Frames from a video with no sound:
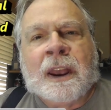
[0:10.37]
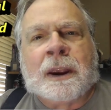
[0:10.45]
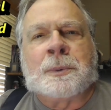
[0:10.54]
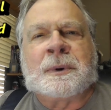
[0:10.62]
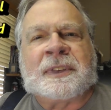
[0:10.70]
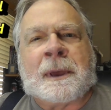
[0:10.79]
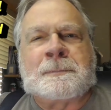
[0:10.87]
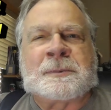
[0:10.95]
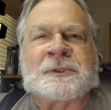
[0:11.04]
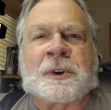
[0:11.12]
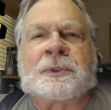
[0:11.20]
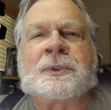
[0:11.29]
here with
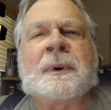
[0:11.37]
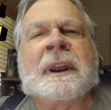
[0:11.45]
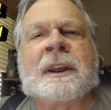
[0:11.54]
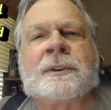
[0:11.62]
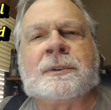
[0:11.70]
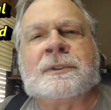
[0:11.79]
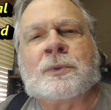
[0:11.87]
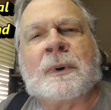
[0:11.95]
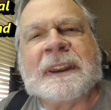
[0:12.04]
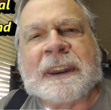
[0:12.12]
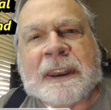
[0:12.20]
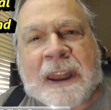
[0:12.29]
episode
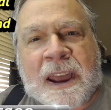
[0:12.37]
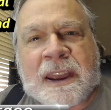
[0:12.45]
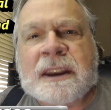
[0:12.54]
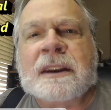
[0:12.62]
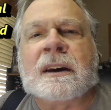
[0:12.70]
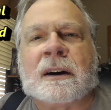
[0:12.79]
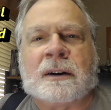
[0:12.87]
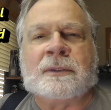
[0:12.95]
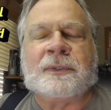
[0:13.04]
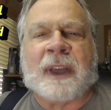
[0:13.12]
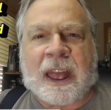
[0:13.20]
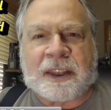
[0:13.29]
329
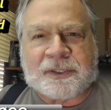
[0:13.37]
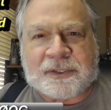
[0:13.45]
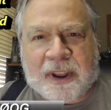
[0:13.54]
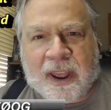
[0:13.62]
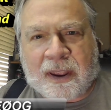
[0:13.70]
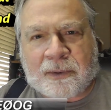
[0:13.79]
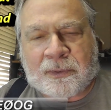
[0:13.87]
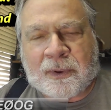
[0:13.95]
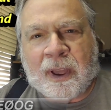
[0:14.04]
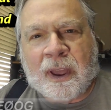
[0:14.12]
of Ask Dave.